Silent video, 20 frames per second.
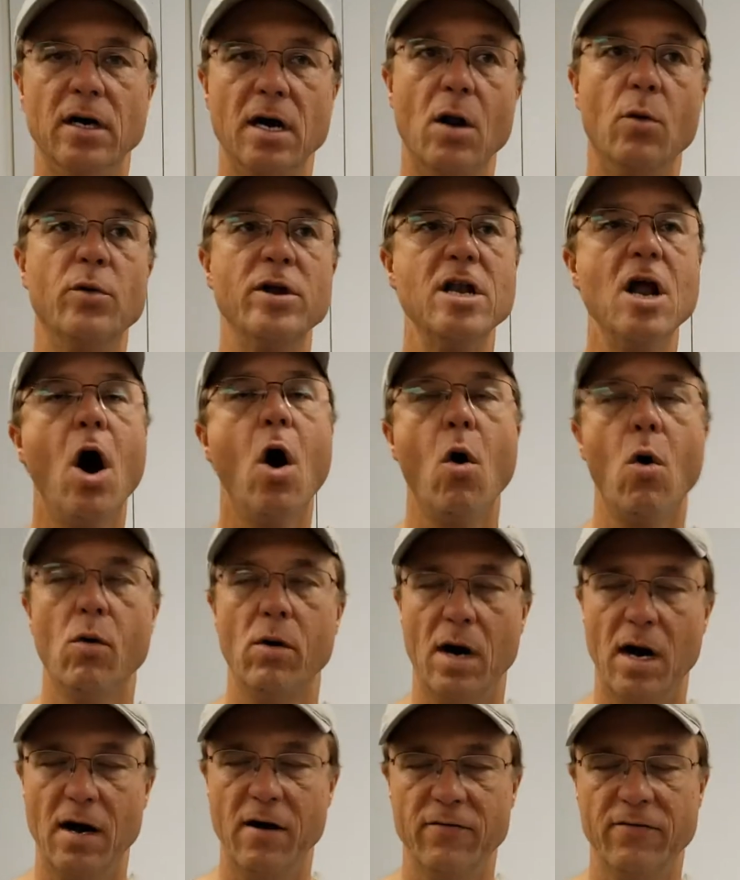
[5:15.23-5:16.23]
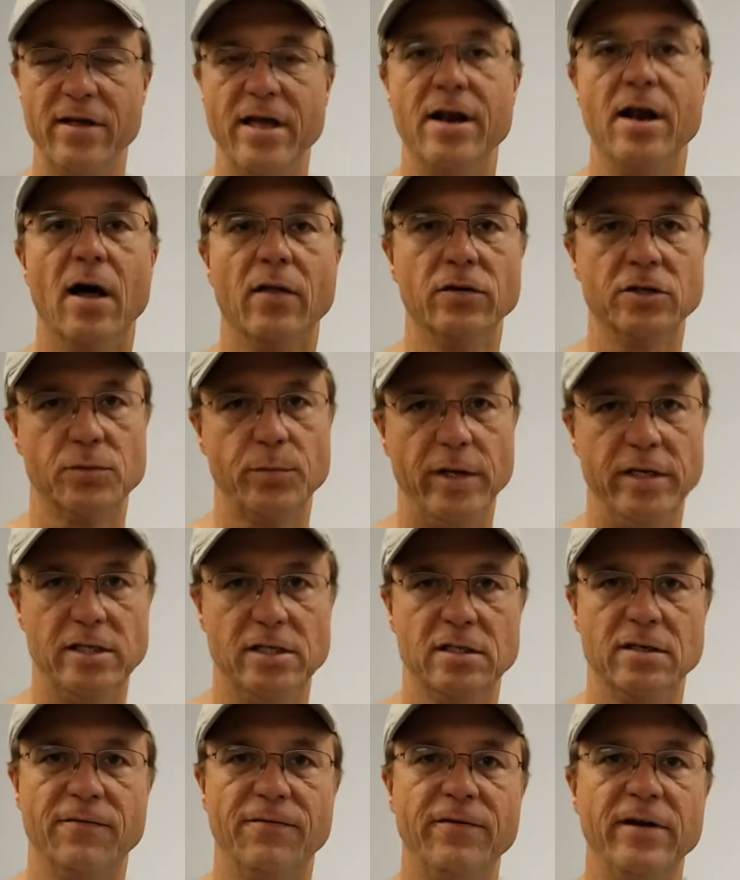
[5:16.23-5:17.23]
and we know of in other
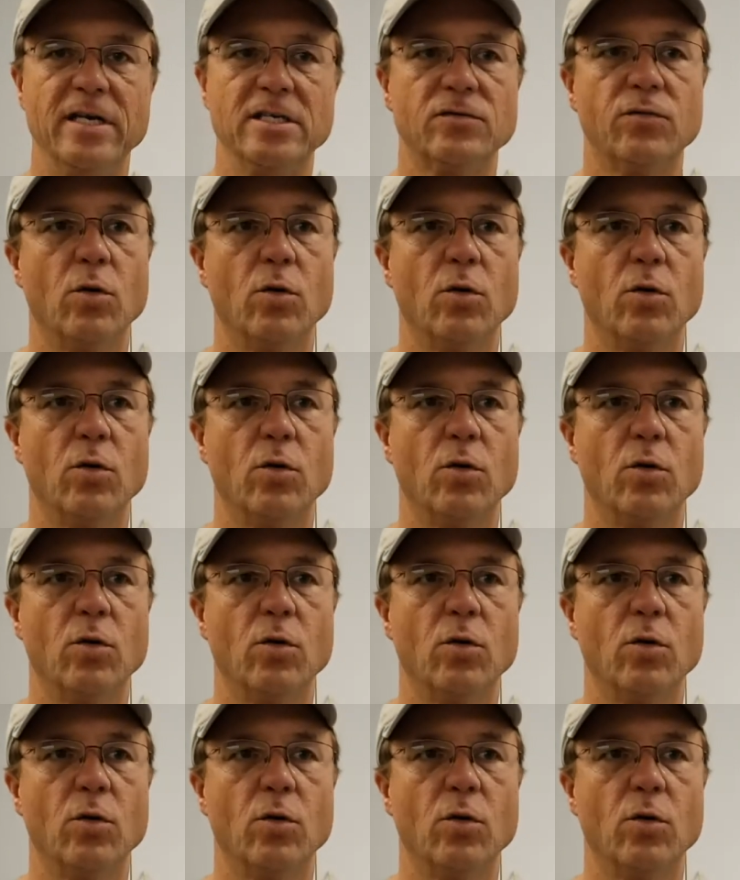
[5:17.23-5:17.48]
species of fish.